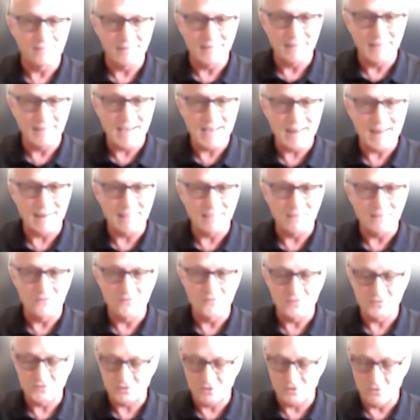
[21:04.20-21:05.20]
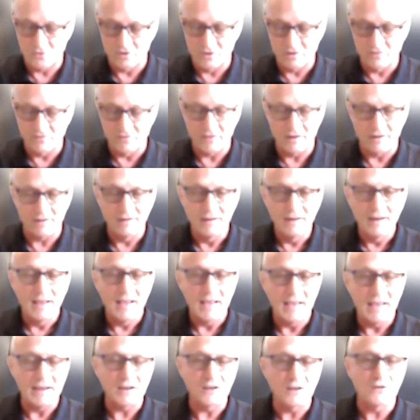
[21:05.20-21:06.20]
They got it over the score over there.
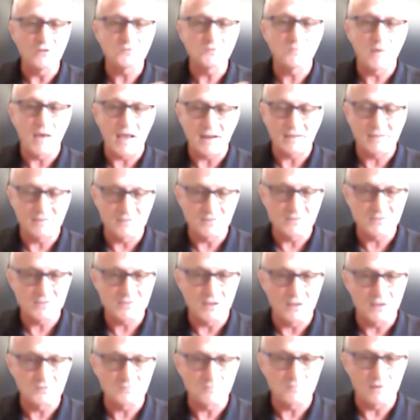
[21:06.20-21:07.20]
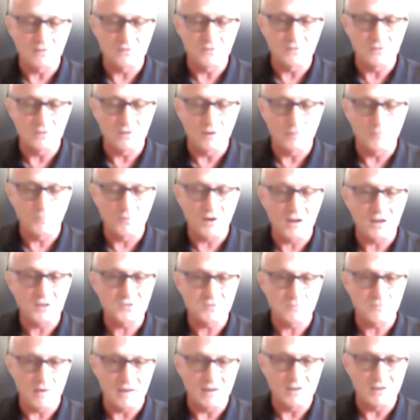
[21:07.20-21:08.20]
And it goes back to the
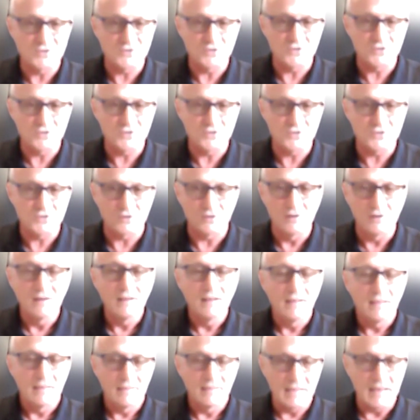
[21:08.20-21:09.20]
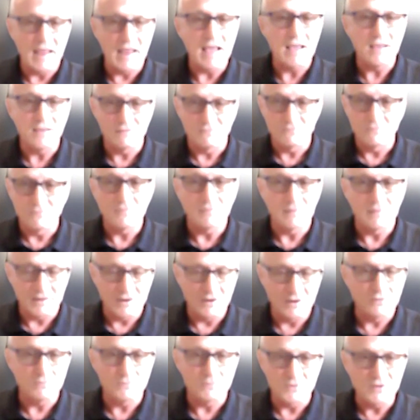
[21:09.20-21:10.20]
production manager that, hey,
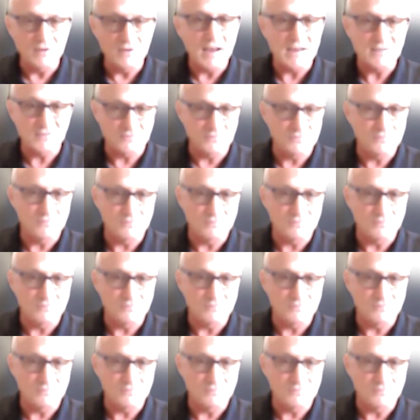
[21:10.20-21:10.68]
you guys have